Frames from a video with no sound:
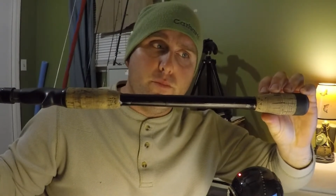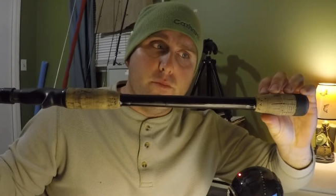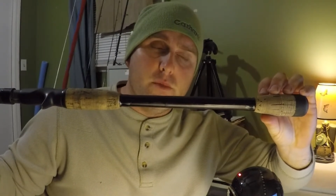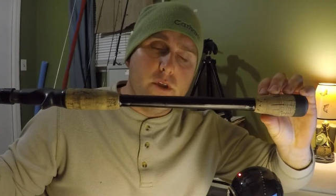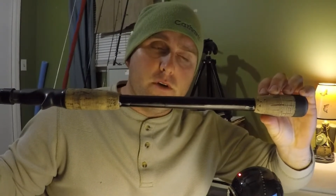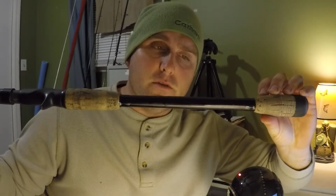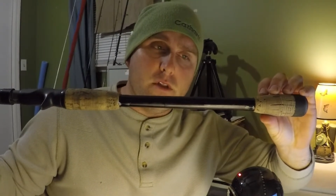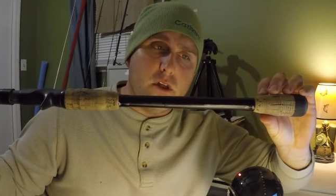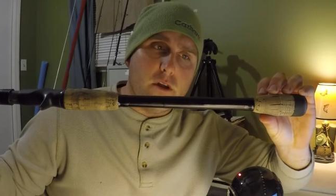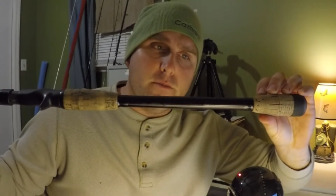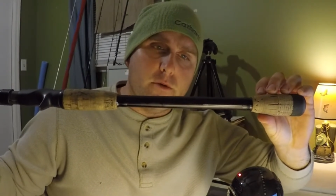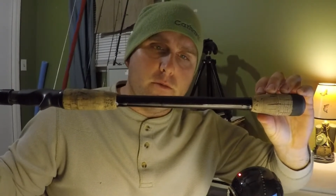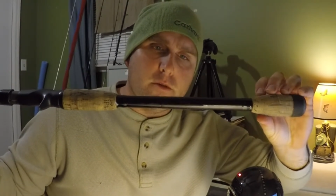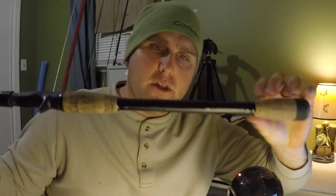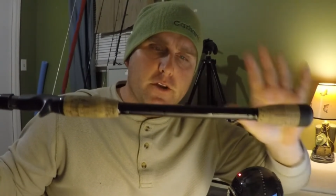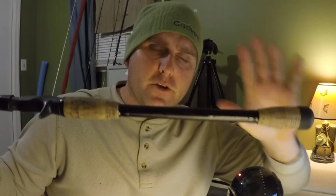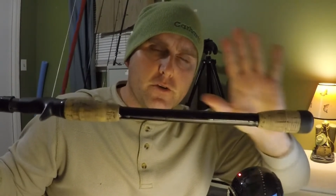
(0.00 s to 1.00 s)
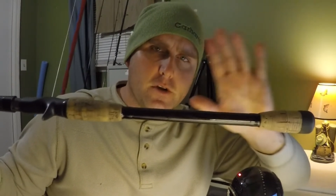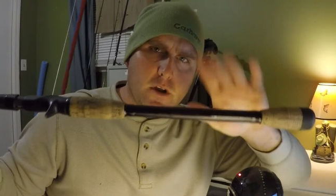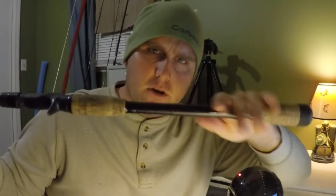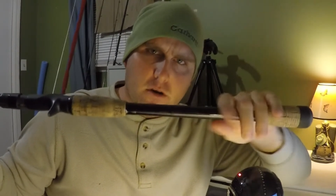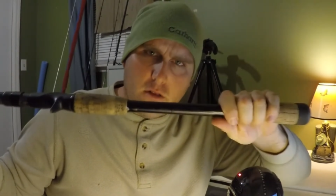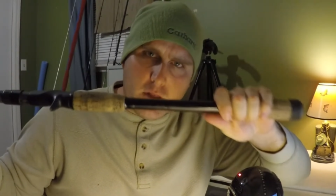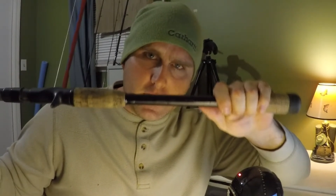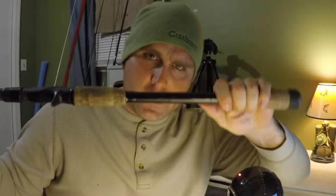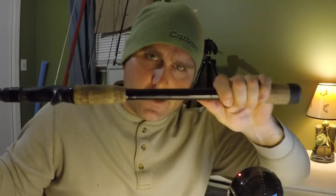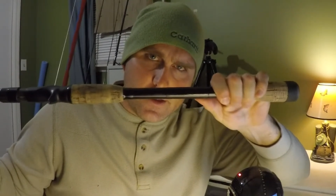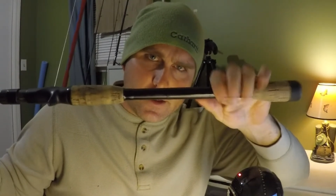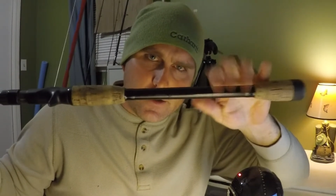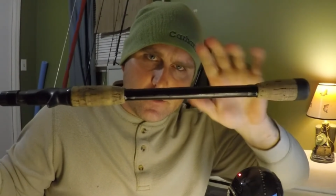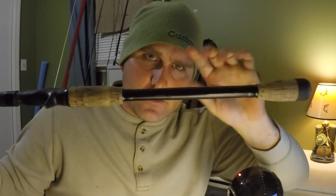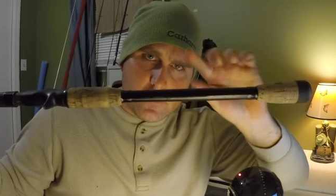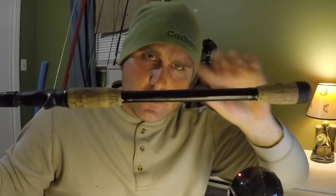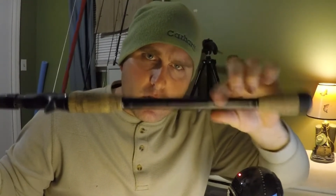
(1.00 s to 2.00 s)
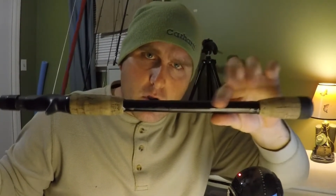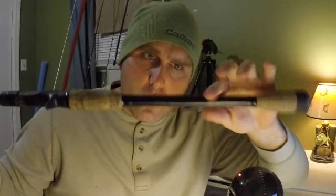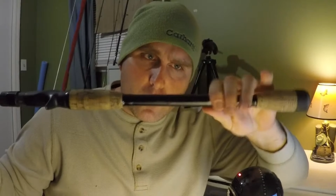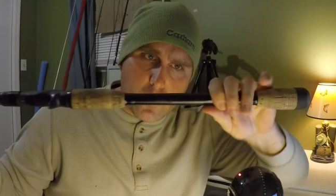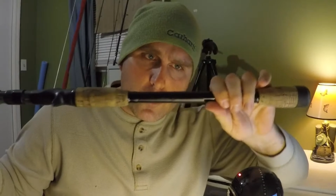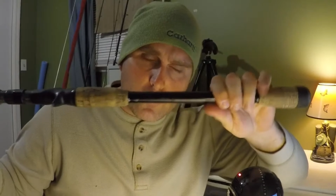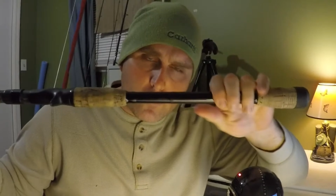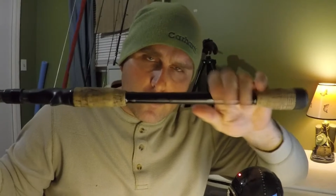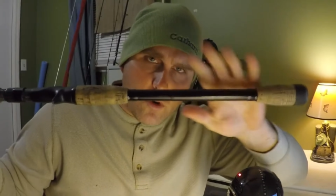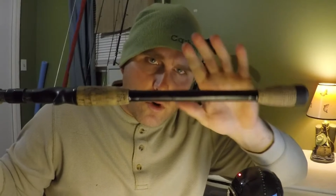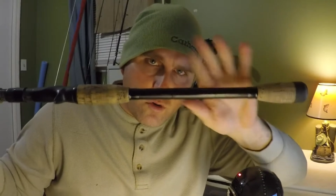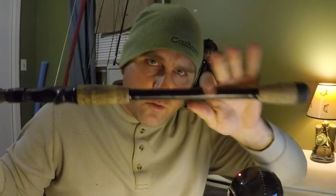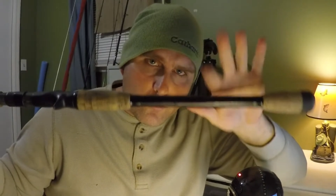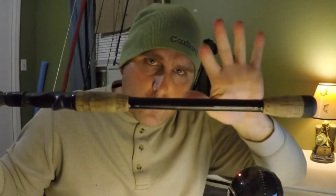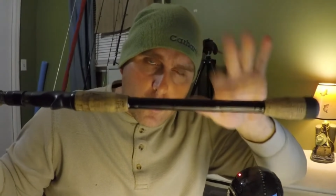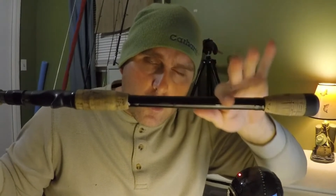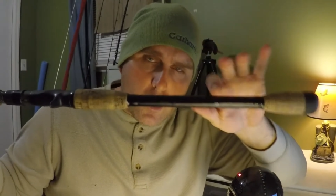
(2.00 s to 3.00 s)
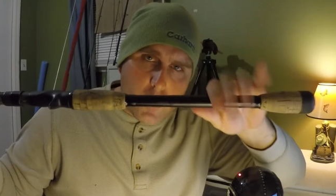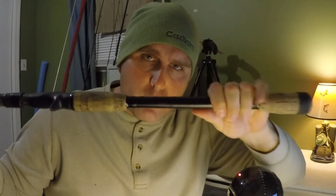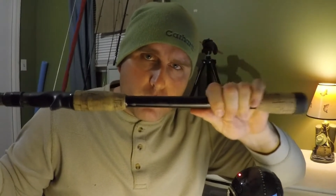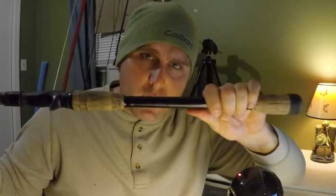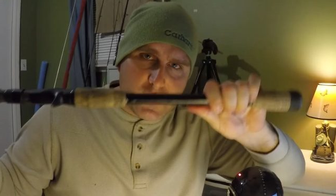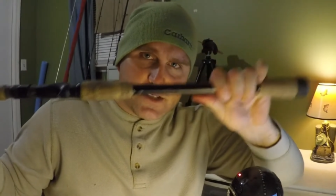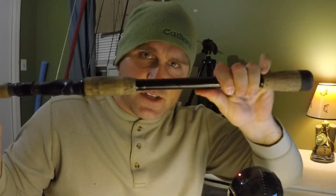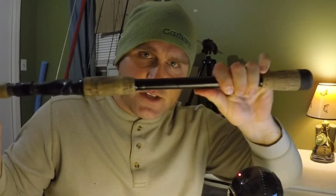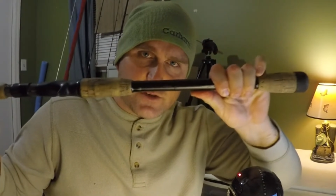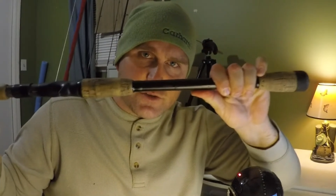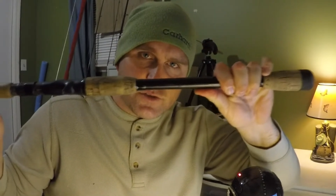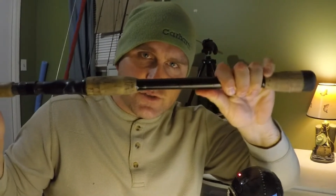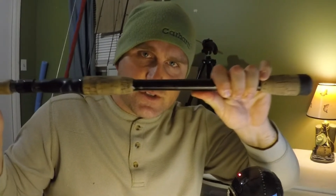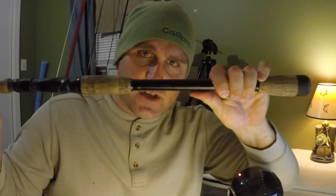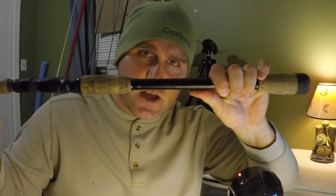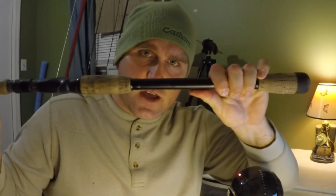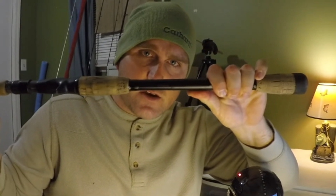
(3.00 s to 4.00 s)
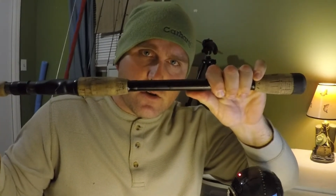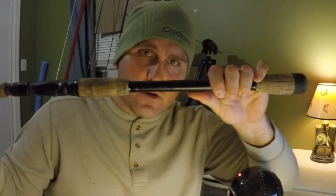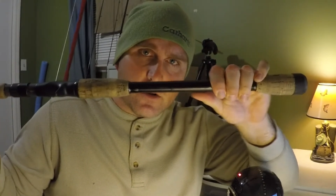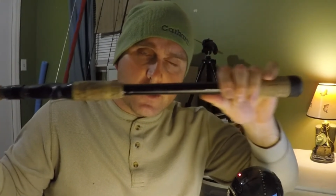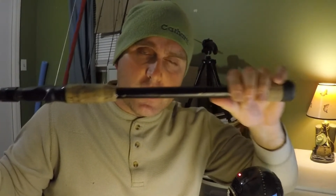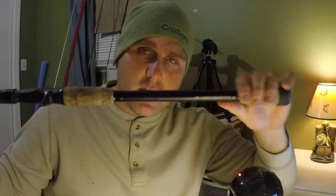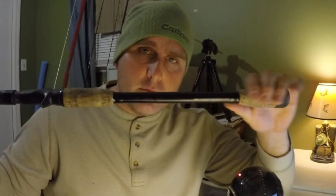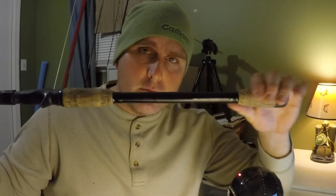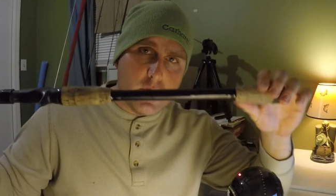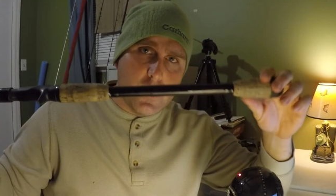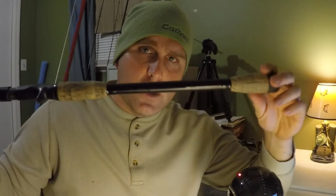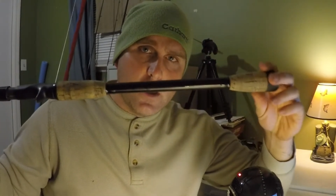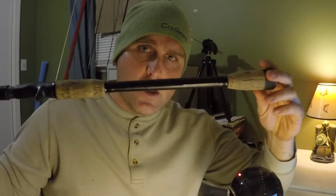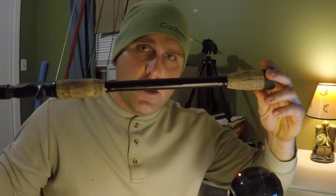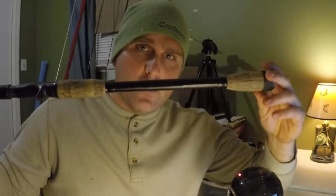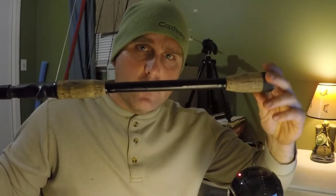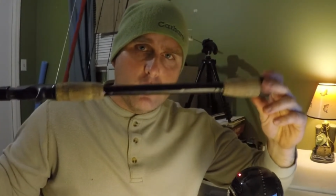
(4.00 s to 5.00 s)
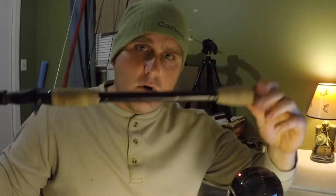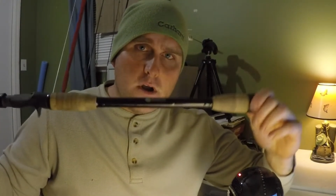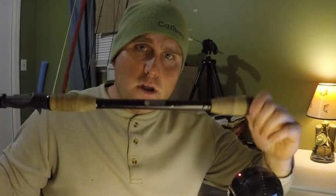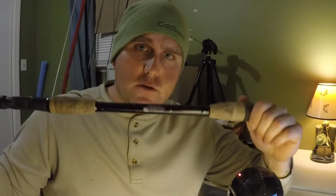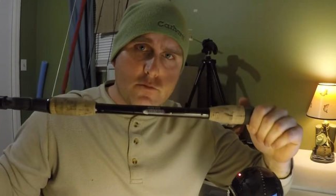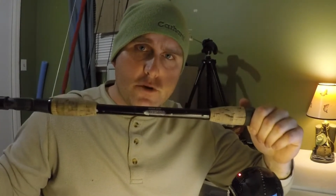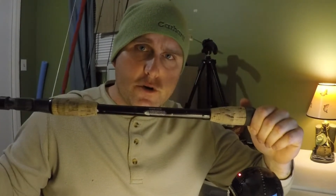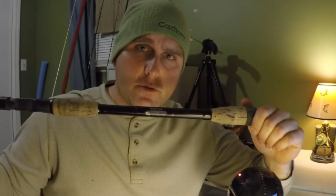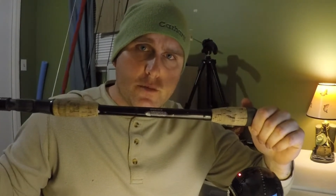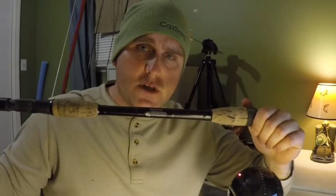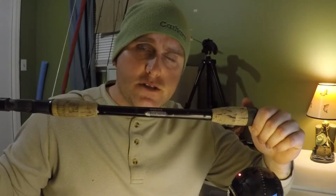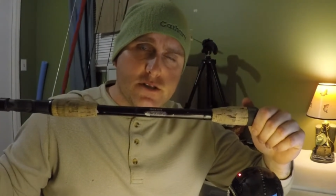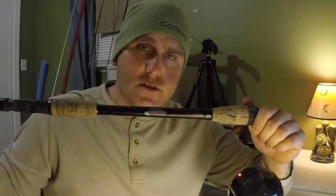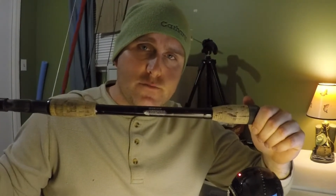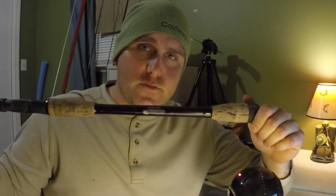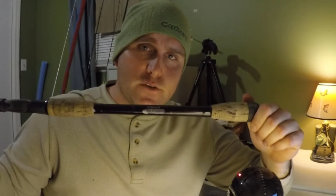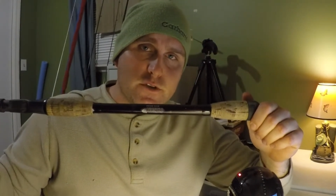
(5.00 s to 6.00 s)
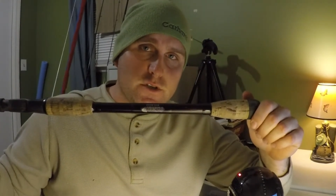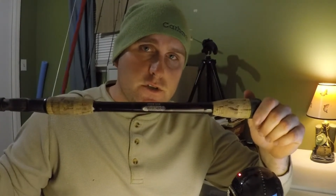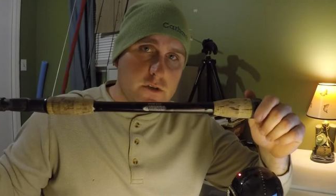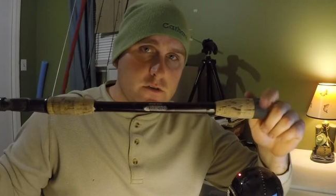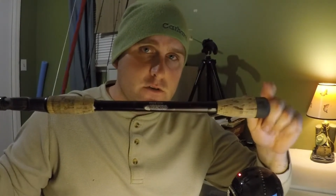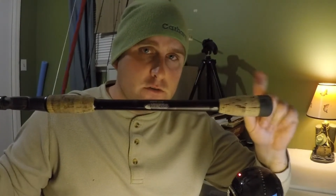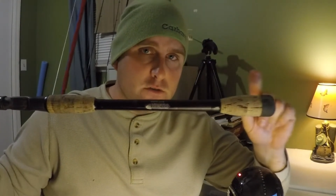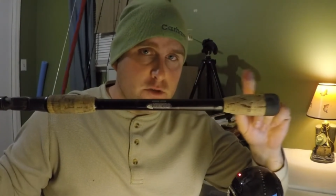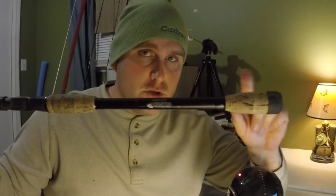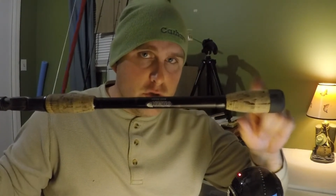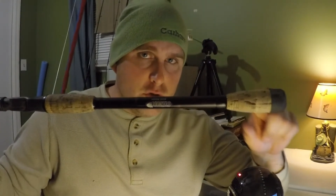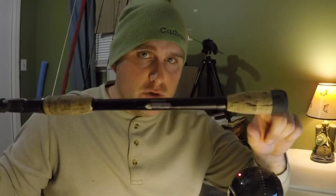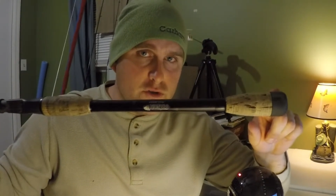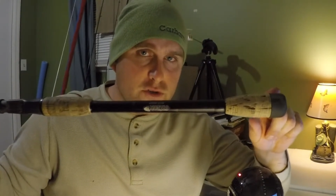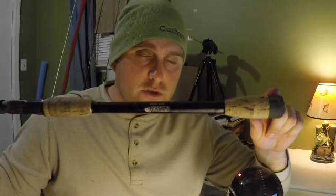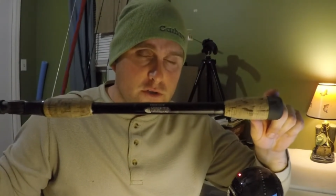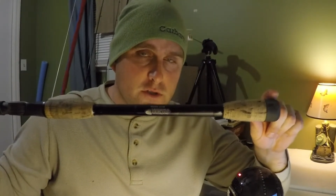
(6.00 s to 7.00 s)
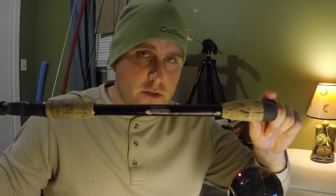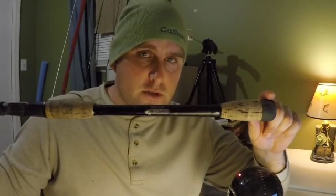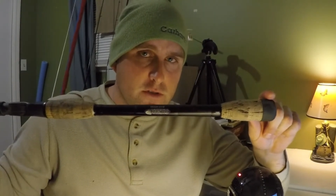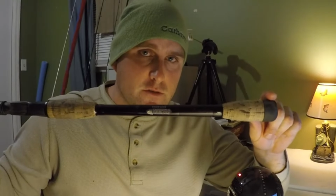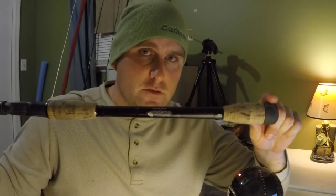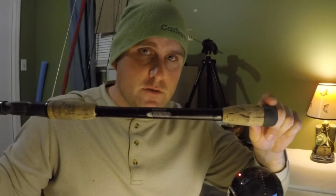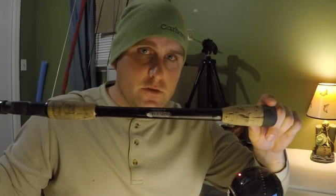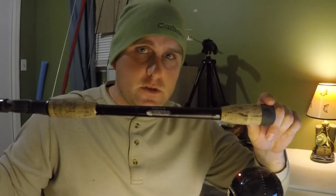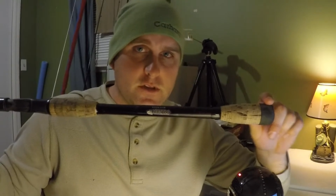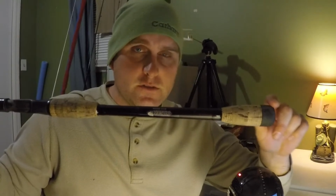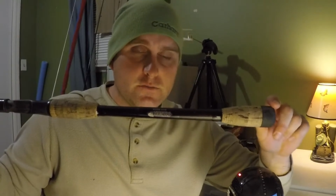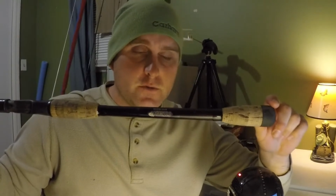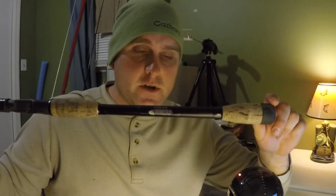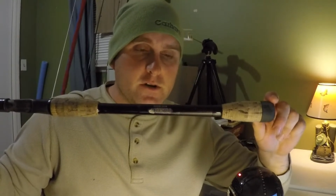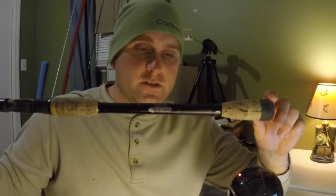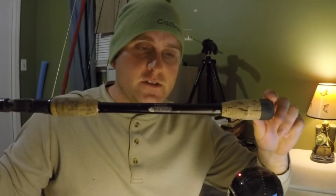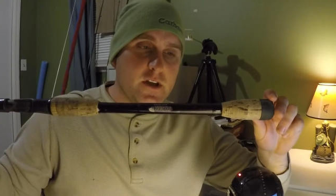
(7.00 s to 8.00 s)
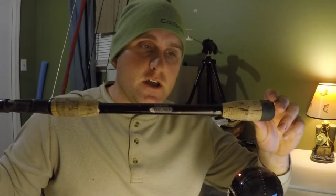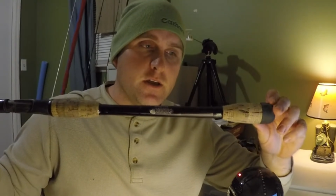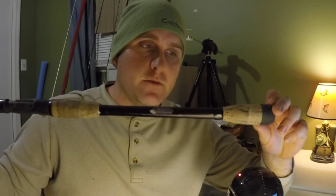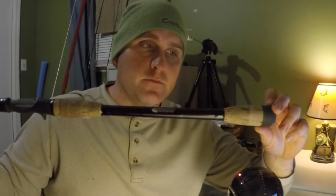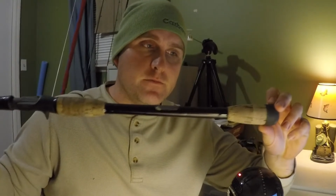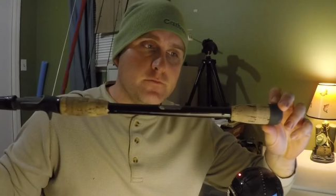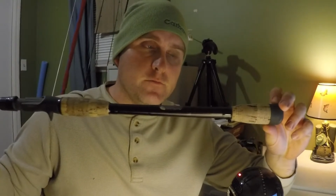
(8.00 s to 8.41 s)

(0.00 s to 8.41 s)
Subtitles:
You know, a lot of people are like, you're not going to like that hard rod pressed against your side all day. But one, when you're muskie fishing, usually it's wintertime.